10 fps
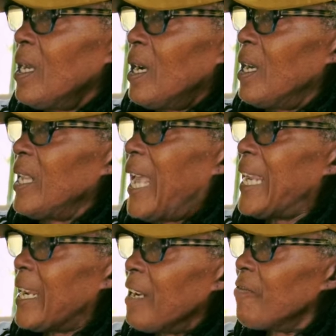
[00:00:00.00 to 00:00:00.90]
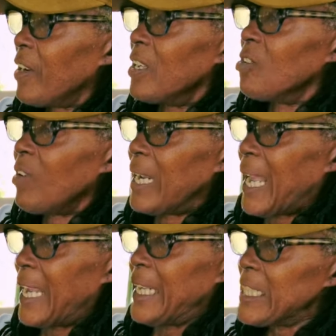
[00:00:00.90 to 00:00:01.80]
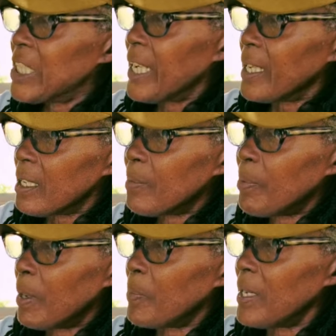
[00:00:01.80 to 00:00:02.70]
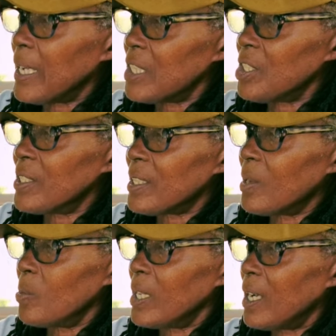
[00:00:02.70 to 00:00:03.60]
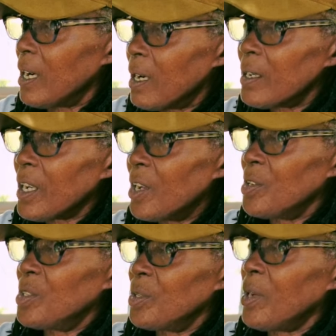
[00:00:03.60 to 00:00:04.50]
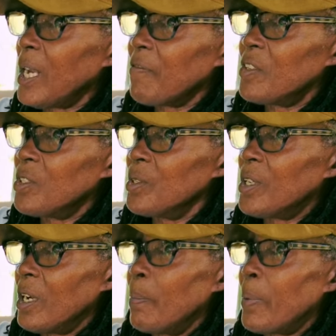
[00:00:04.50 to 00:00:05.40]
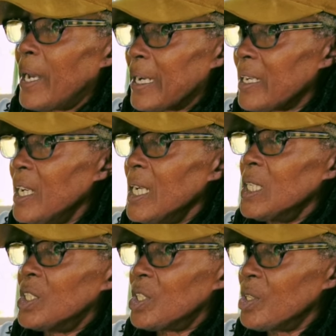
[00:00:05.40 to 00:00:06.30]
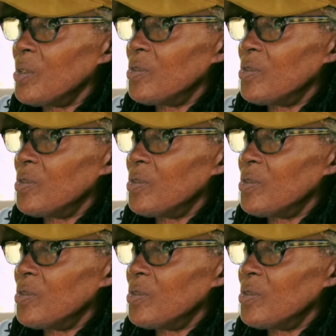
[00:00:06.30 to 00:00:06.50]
a very great aging population. So we are going to have to go back to